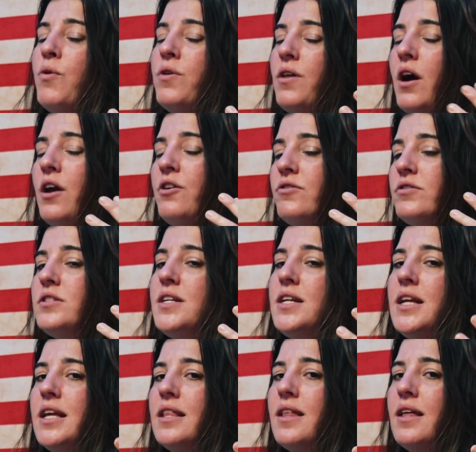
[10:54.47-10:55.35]

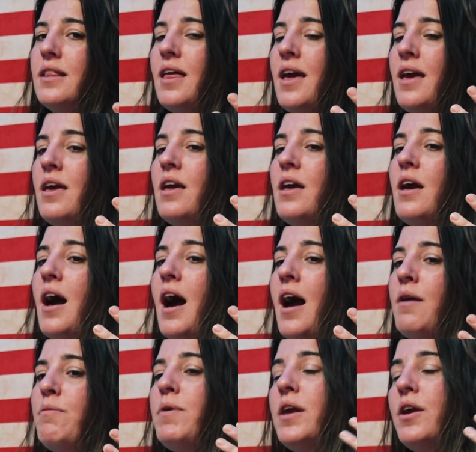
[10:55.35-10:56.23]
understanding that like
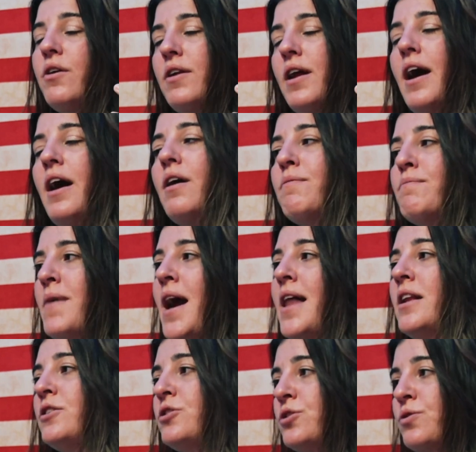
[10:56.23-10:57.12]
I'm here to help
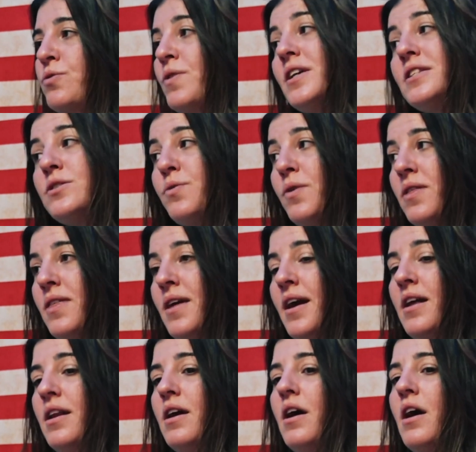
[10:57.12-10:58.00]
manage the risk with
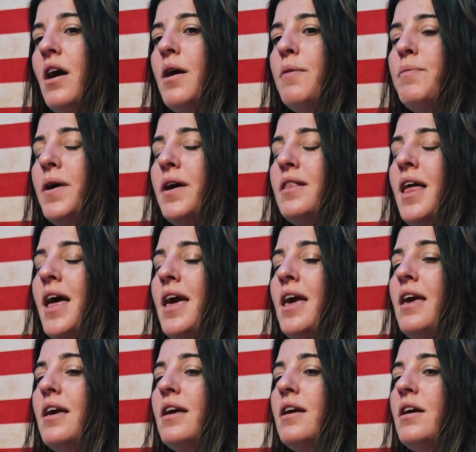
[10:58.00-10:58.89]
it, but
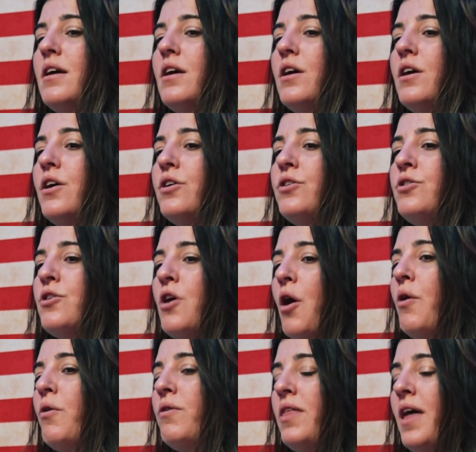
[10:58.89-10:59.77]
like
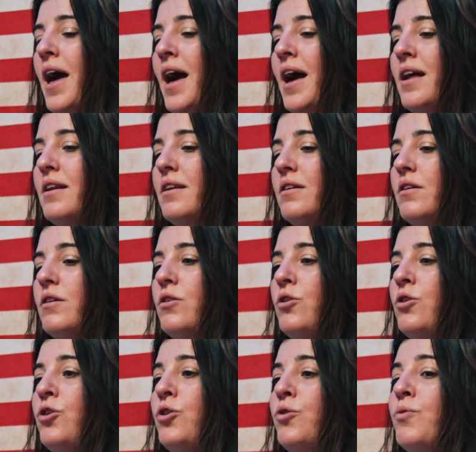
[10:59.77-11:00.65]
know that
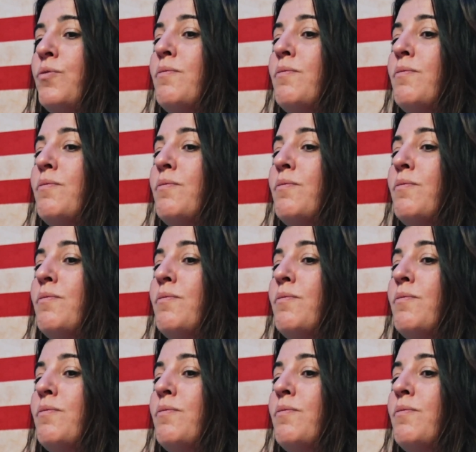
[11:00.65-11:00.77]
you